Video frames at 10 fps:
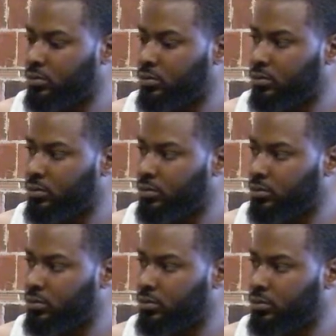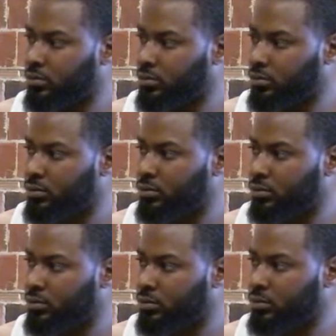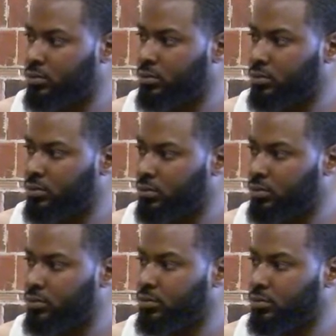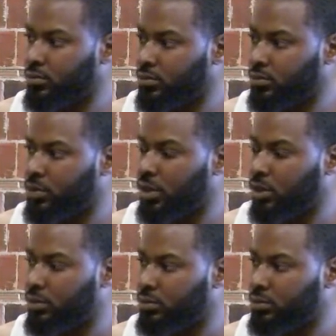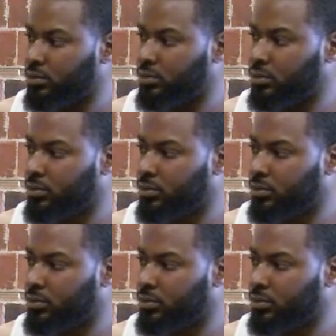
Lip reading: (silent)